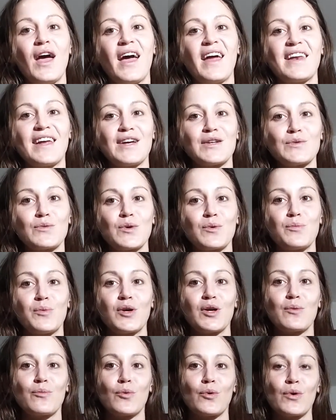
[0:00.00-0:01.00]
and as we're
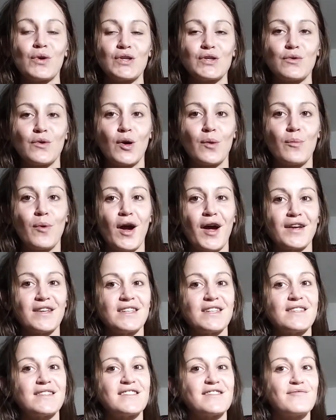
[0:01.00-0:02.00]
putting more into our
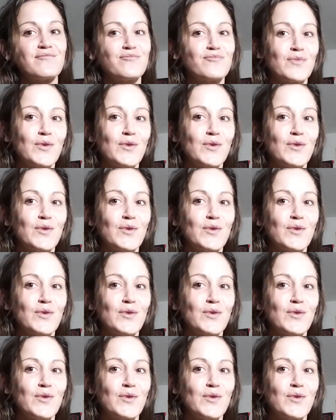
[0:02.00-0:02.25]
practice,